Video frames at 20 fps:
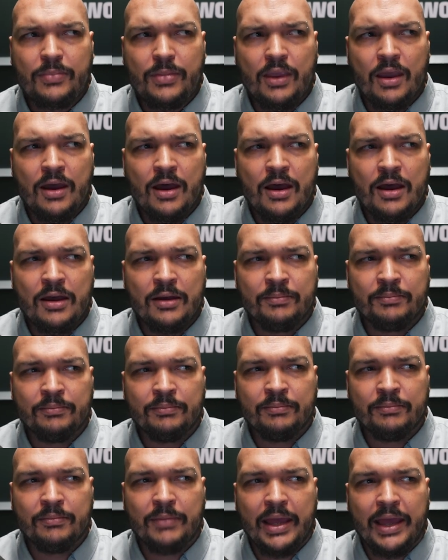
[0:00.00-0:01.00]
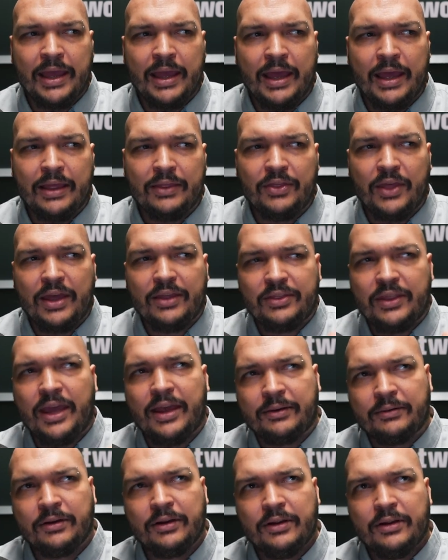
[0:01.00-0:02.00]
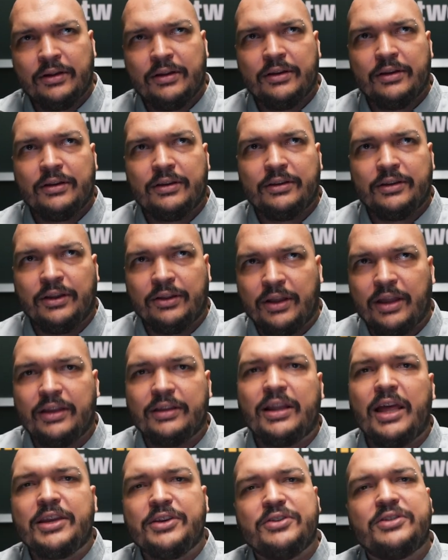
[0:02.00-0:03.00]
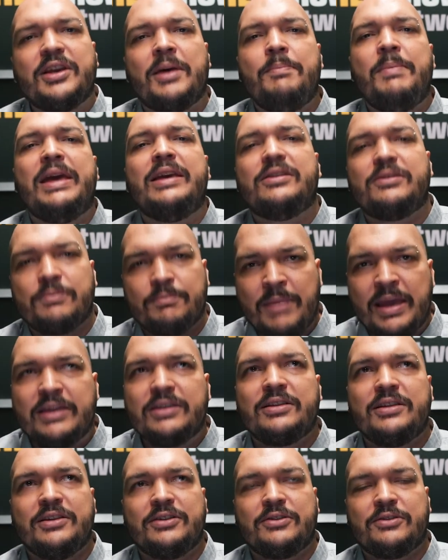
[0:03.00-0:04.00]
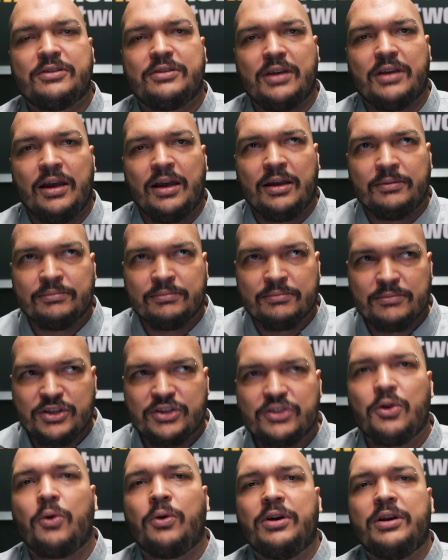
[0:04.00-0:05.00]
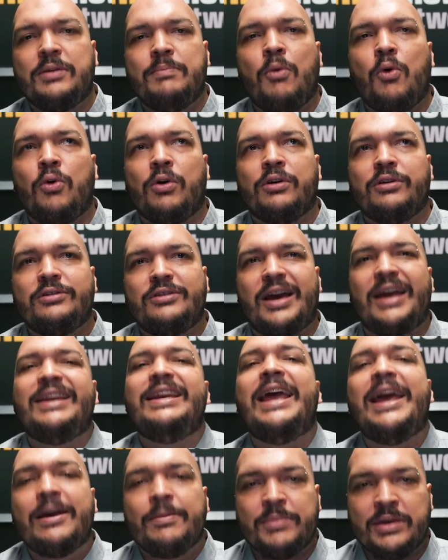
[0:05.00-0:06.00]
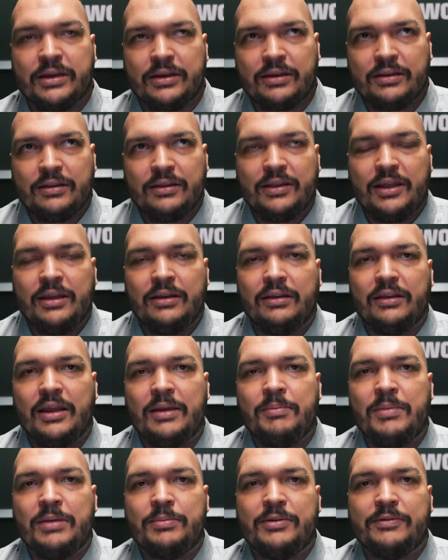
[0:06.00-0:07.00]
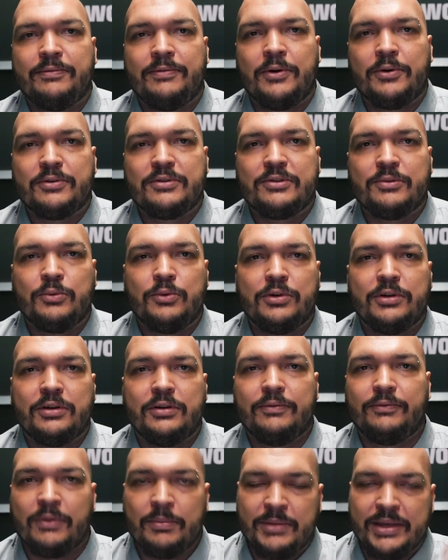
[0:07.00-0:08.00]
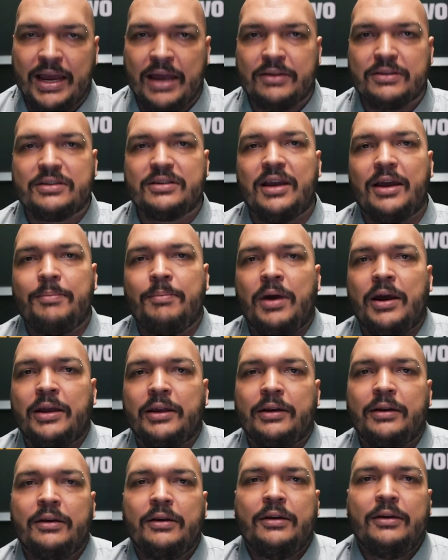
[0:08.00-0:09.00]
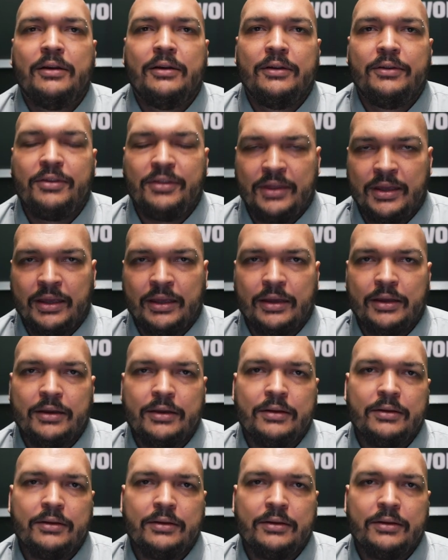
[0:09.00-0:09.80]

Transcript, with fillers: um, and that, that, you know, like you said, makes makes this um, story more dynamic than than maybe folks would from the outside might think.